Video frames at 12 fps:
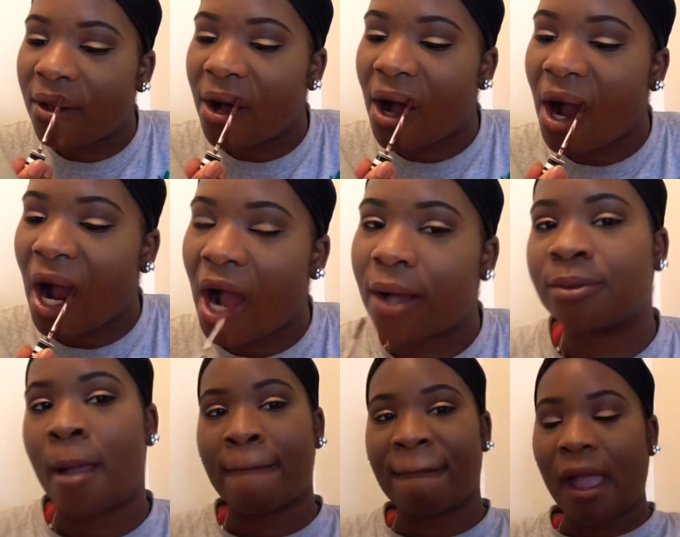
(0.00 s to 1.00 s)
pencil
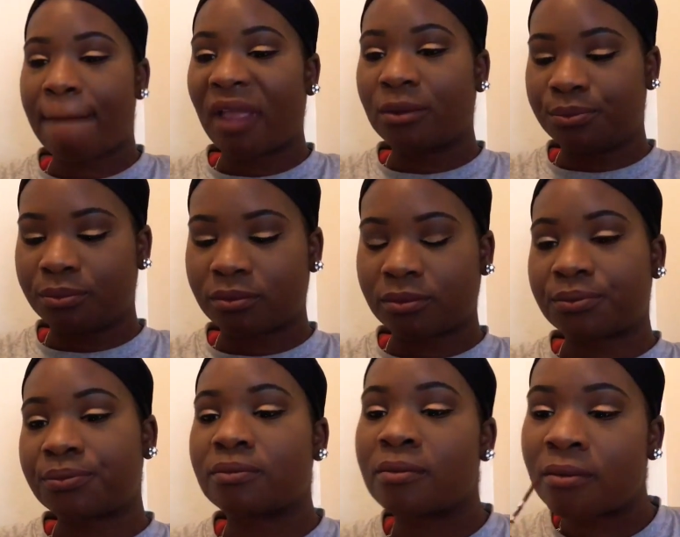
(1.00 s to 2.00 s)
or a liner
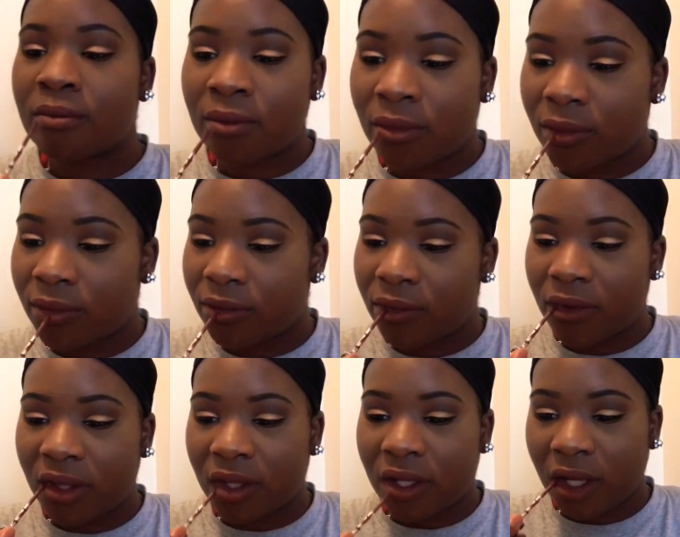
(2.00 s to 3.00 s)
or lip liner,
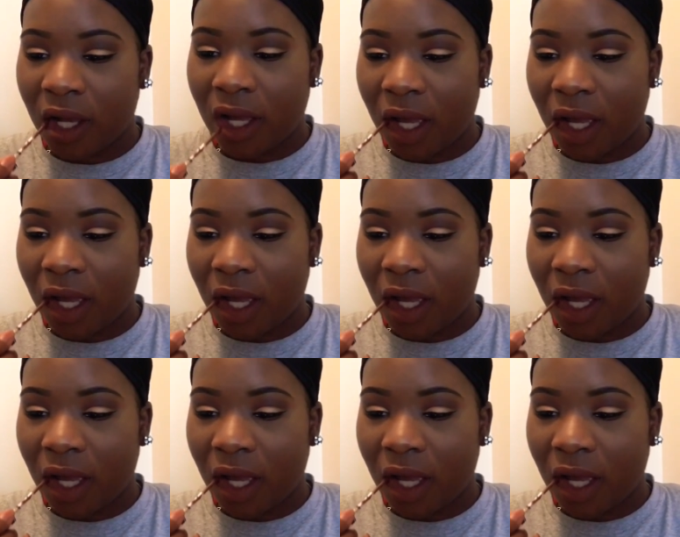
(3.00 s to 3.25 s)
sorry,